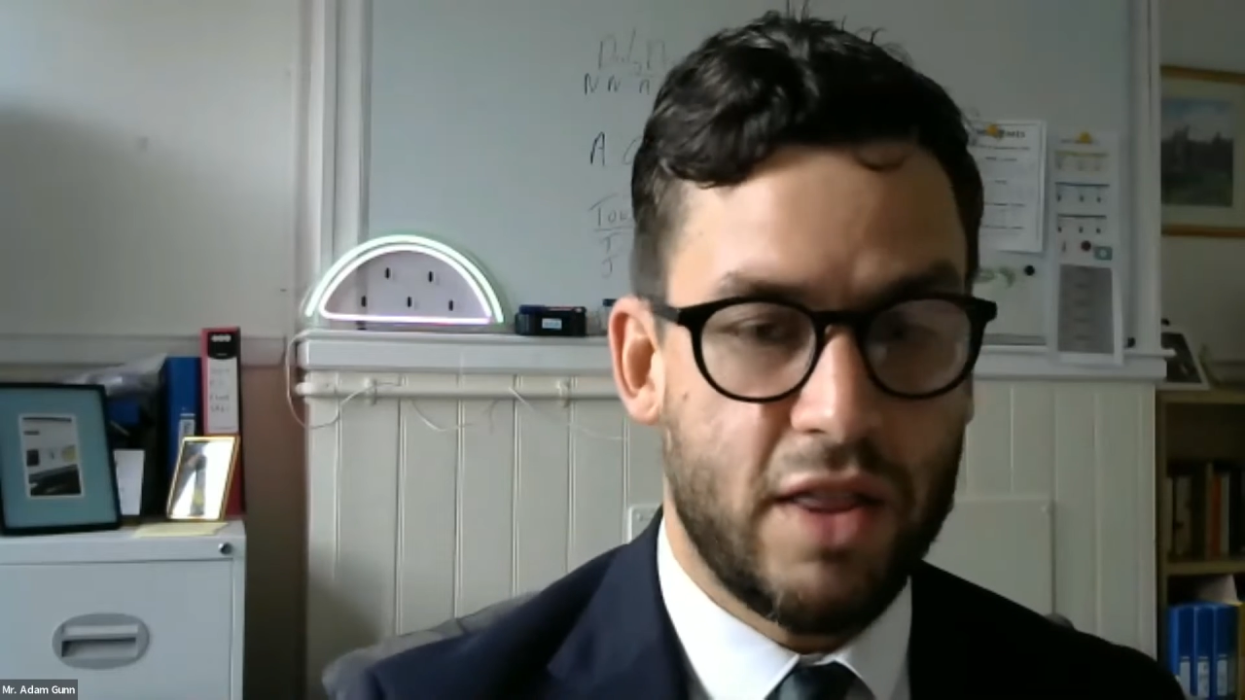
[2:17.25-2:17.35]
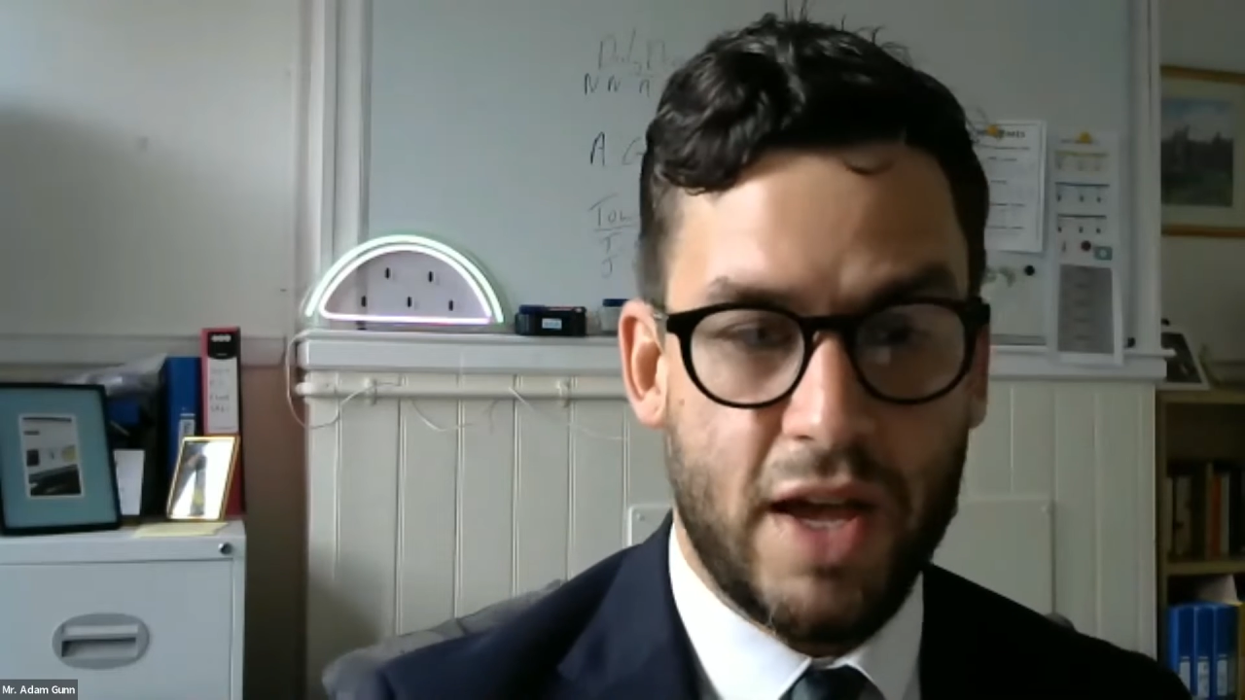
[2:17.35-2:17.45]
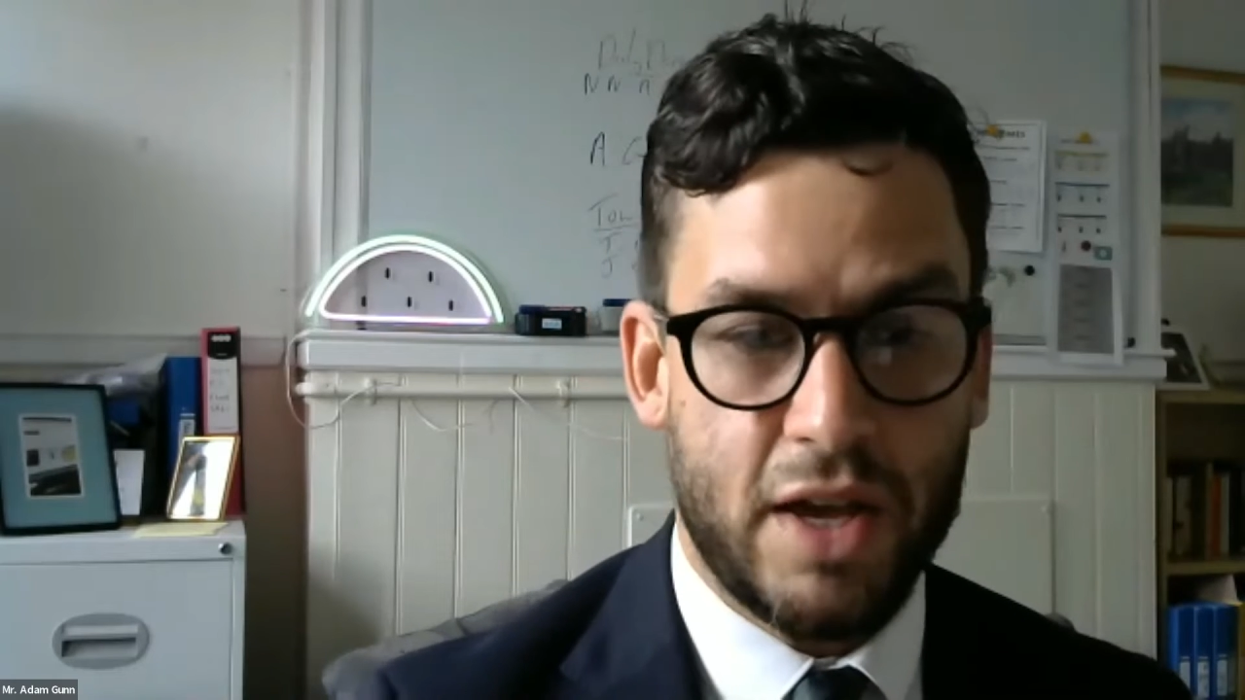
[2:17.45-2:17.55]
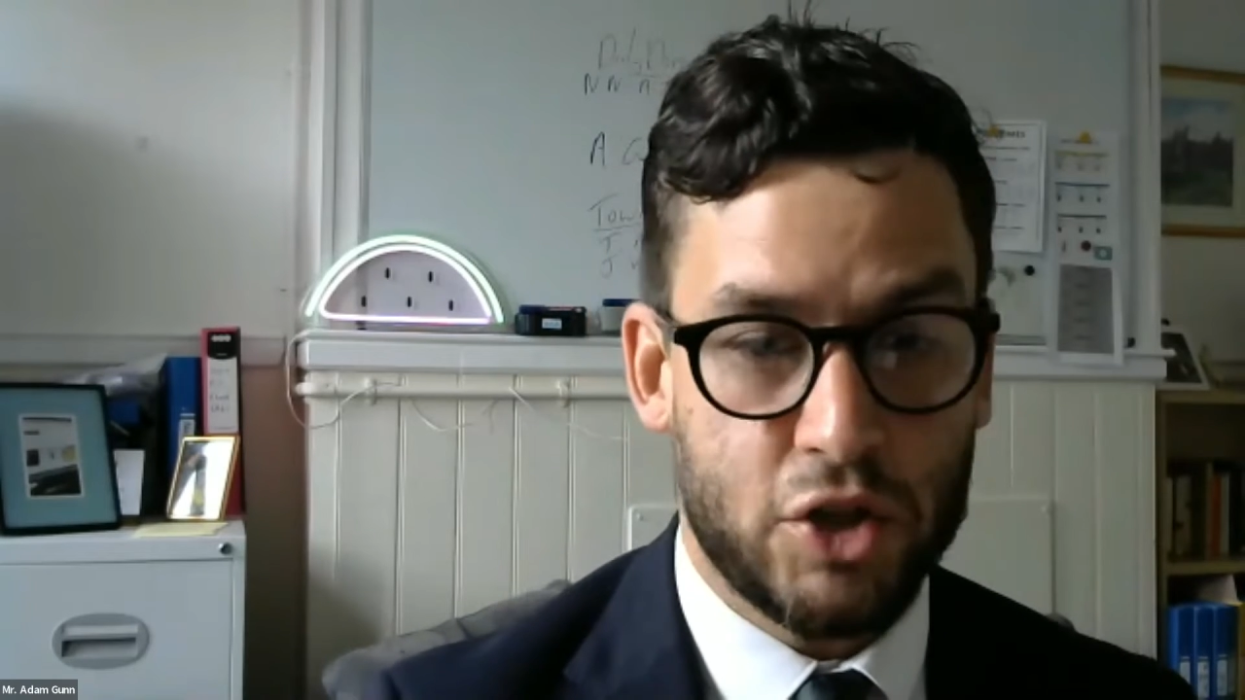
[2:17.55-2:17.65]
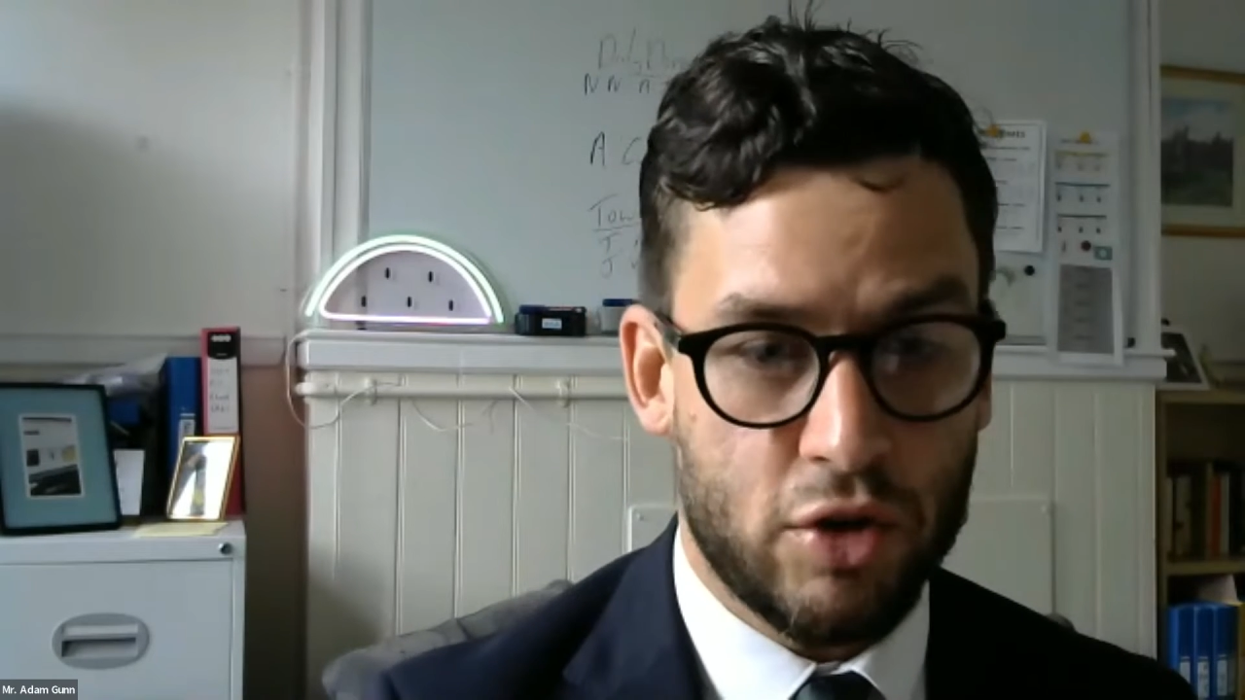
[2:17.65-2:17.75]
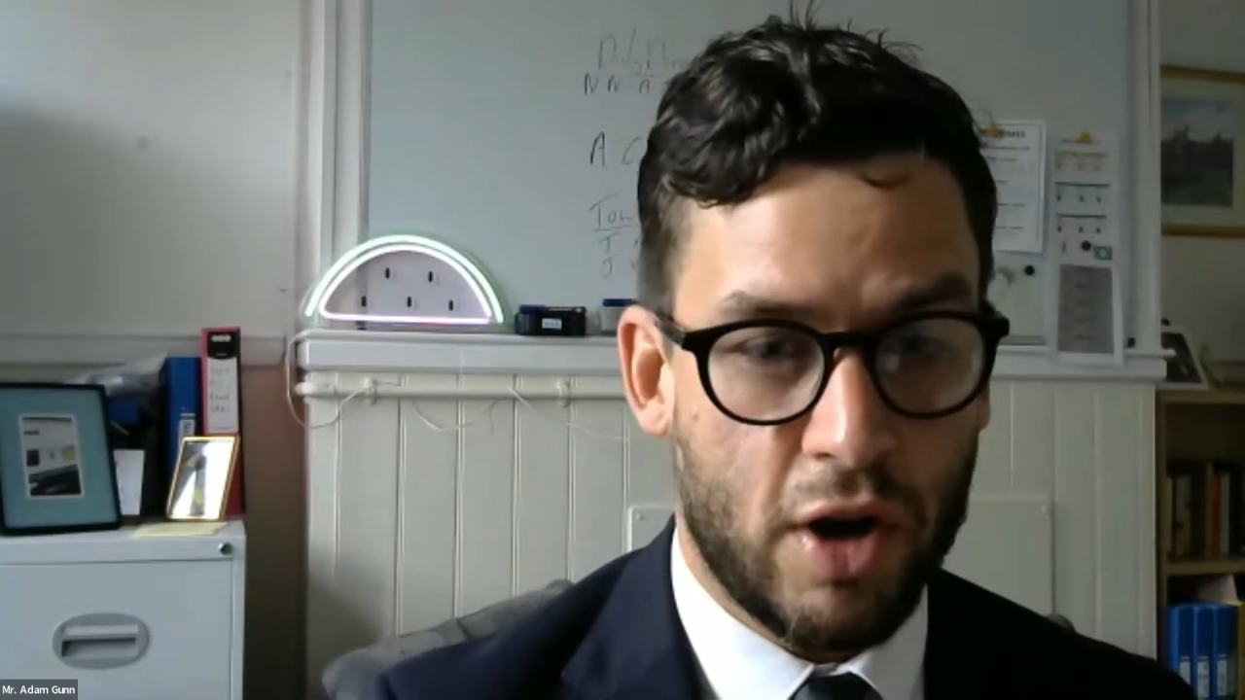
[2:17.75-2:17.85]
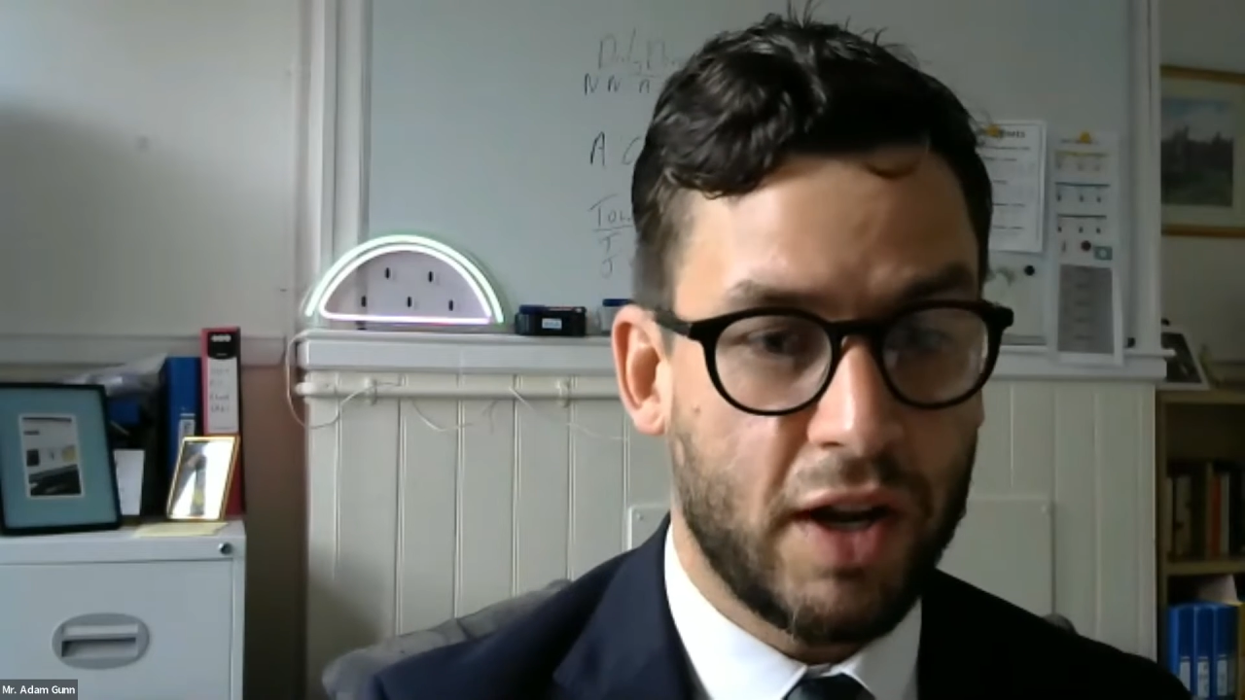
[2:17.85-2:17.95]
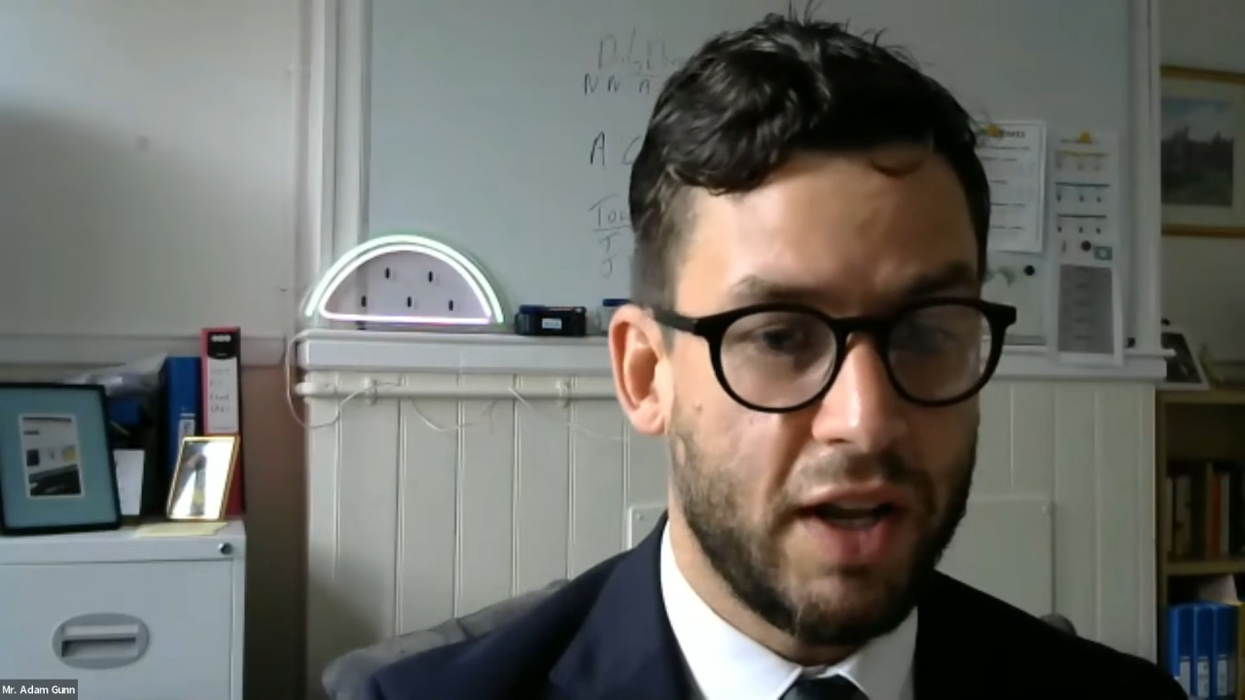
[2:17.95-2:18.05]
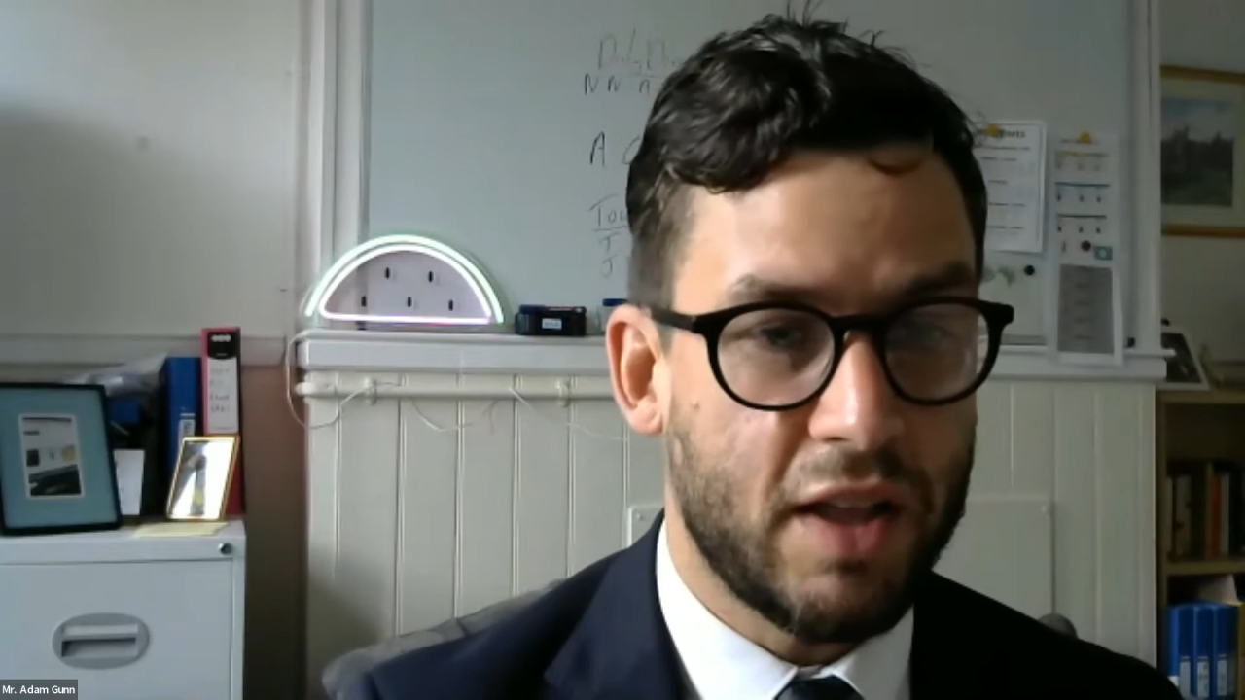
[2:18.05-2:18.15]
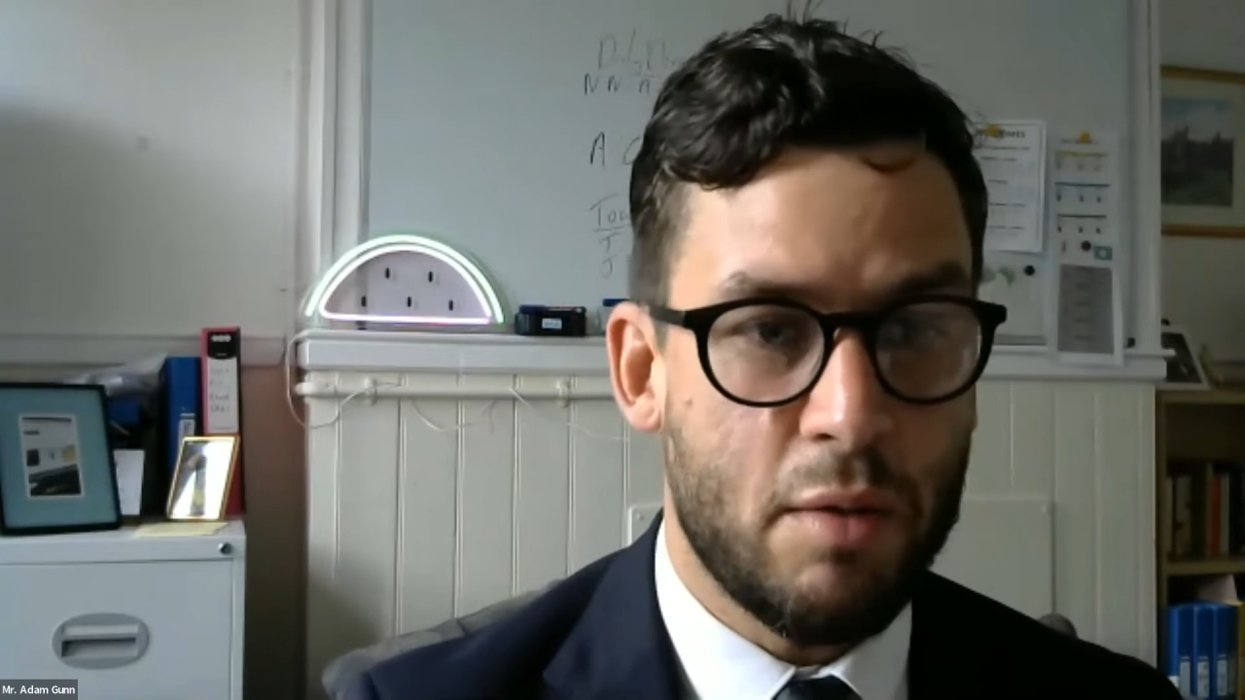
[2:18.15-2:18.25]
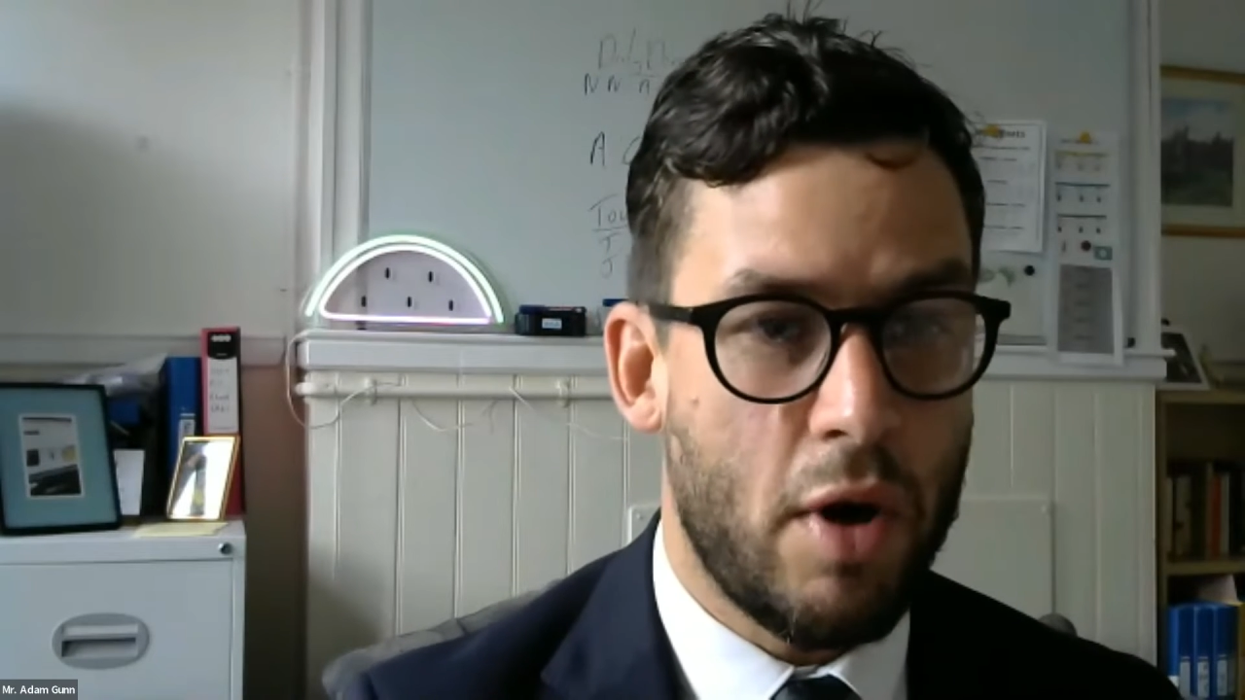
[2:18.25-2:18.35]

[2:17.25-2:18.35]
they're struggling.